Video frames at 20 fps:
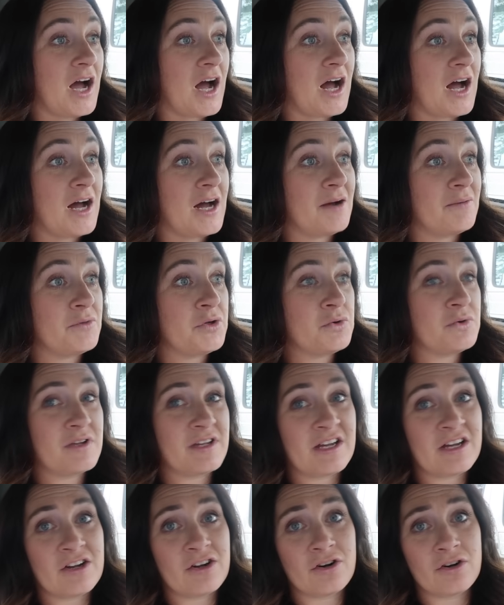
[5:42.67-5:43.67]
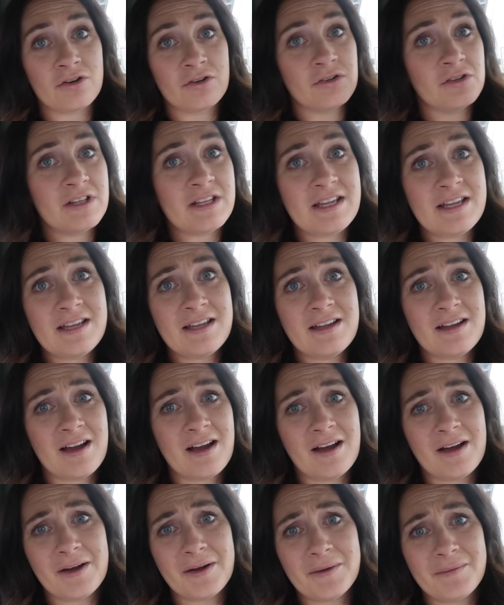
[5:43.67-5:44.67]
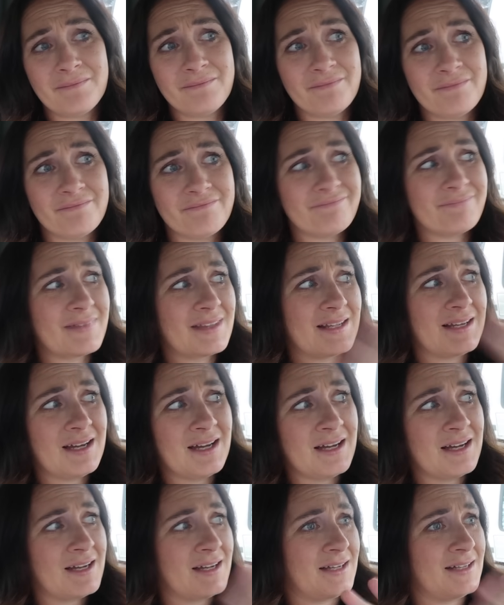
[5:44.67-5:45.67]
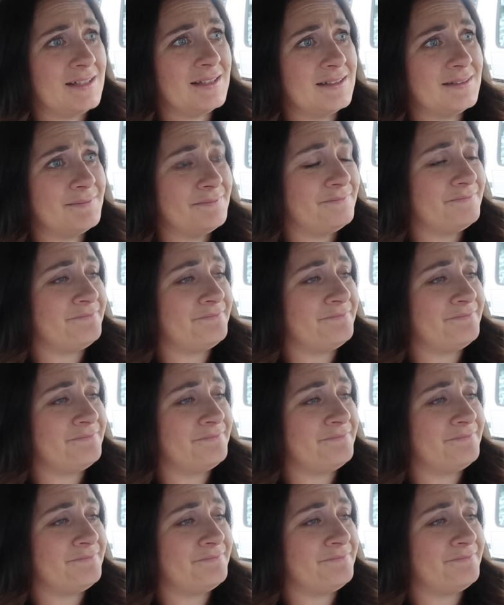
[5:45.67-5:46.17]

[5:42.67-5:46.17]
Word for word: Um, you can get early, um, uh,